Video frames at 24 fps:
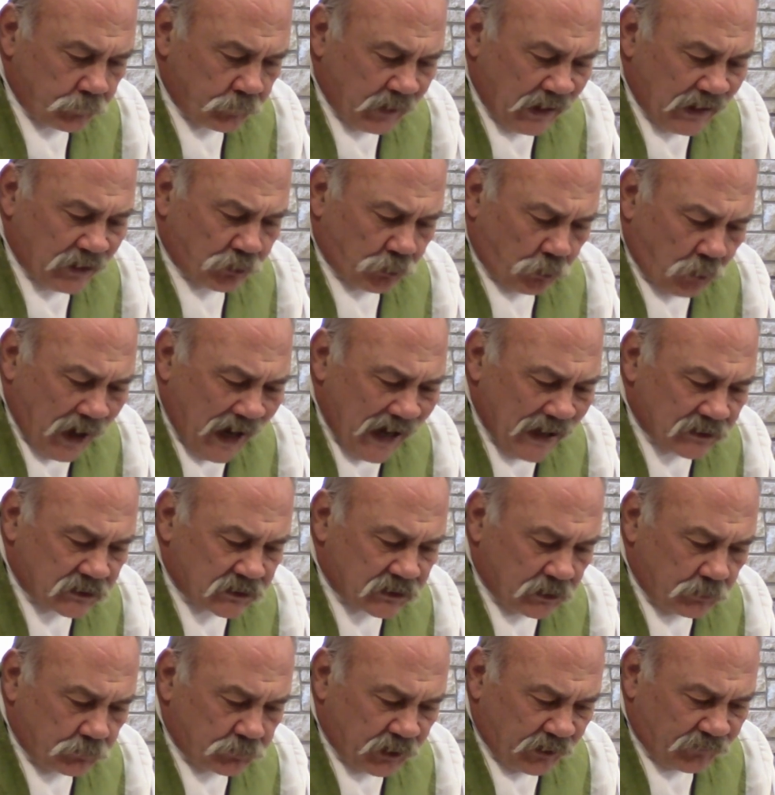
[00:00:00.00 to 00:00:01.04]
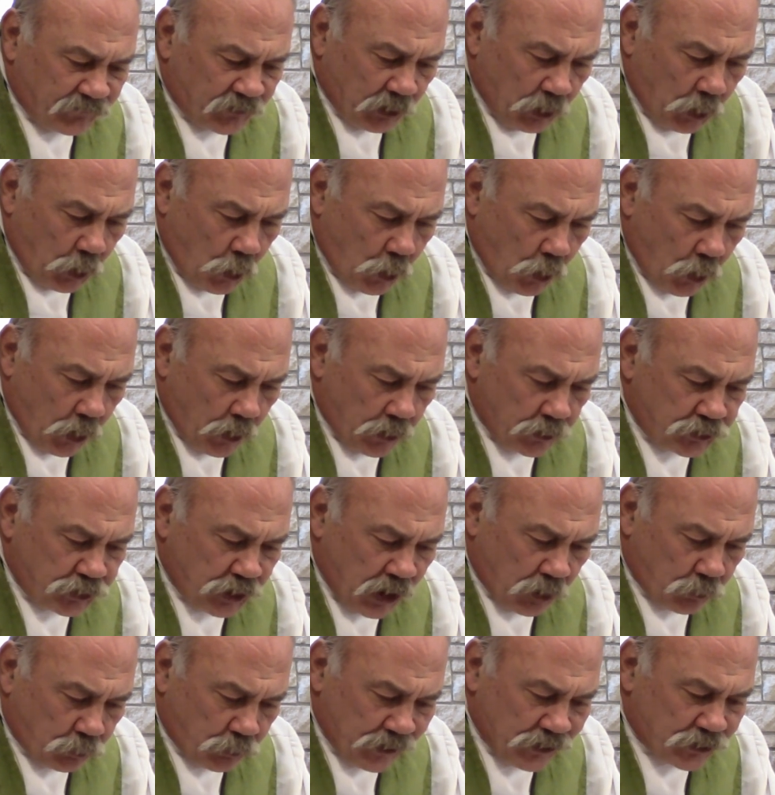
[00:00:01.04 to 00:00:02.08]
And the ransomed of the Lord
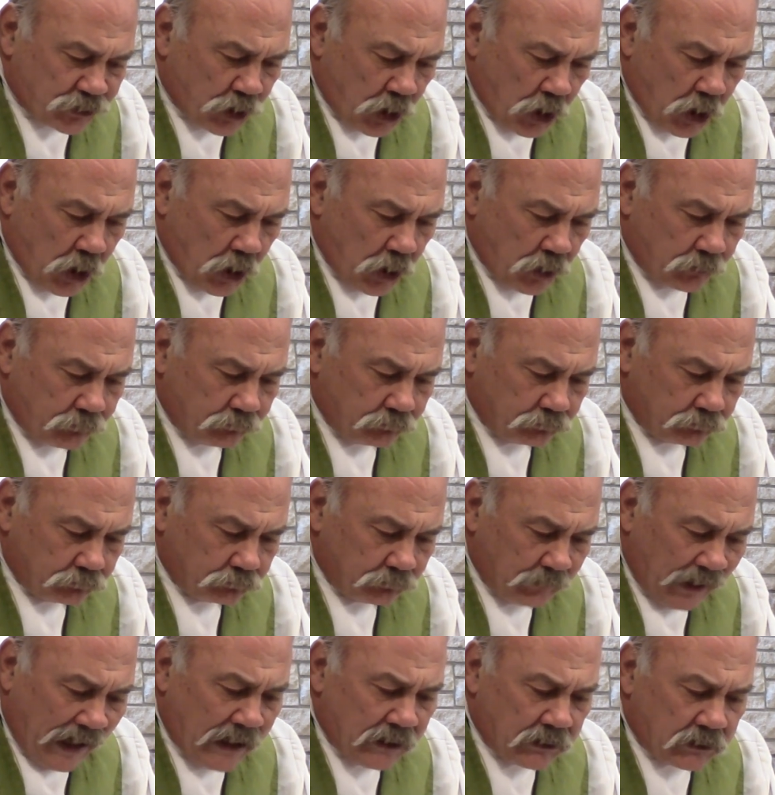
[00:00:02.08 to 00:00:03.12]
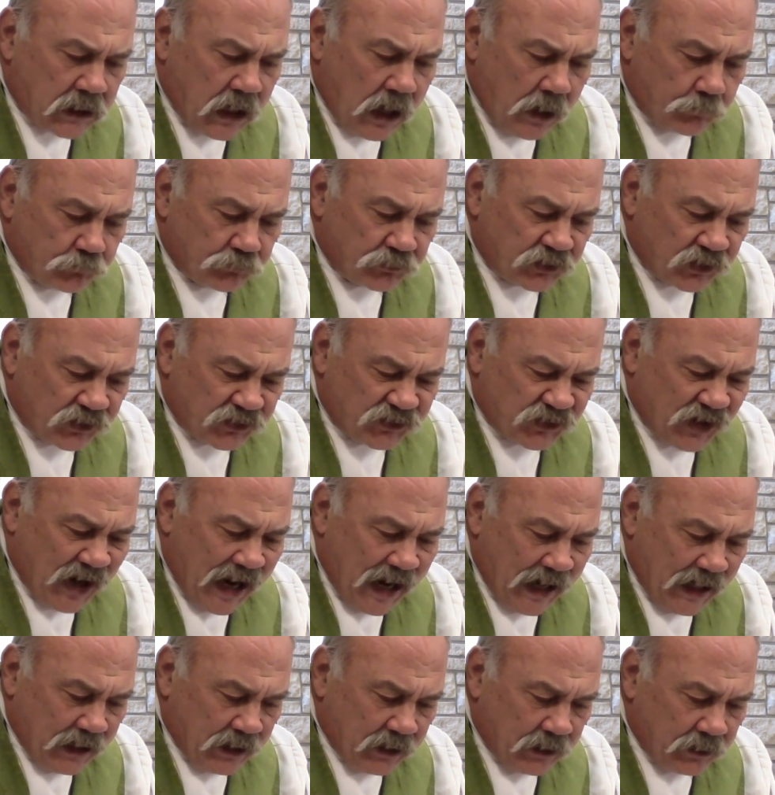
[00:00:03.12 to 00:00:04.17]
shall return and come to
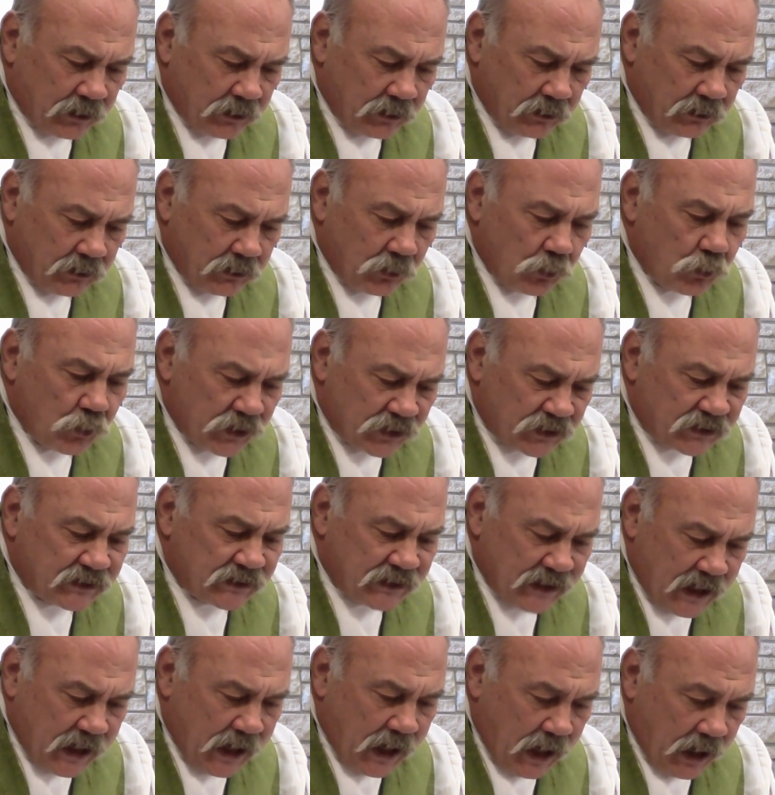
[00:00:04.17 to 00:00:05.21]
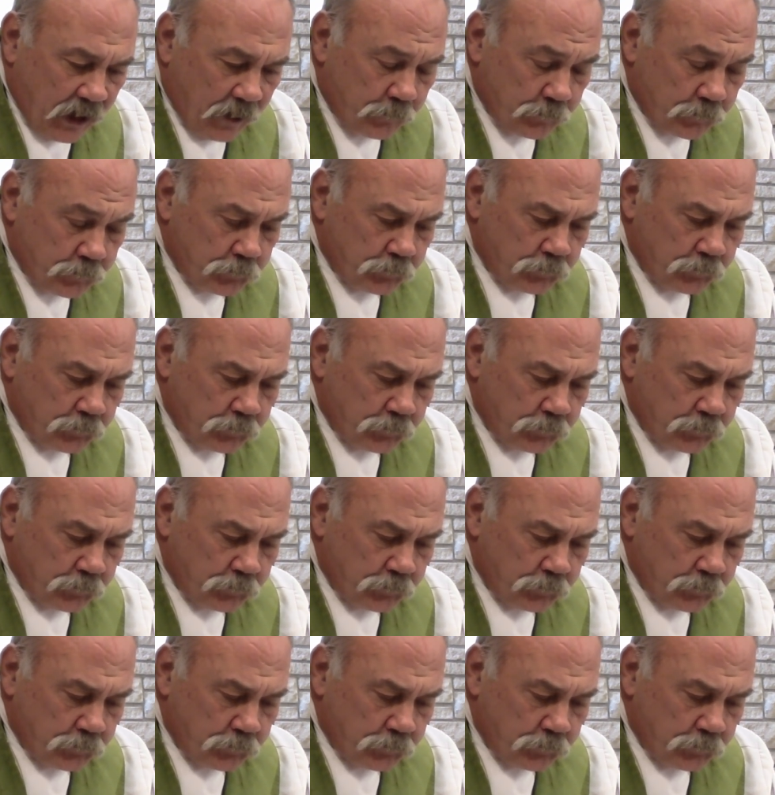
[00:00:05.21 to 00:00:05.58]
Zion with singing.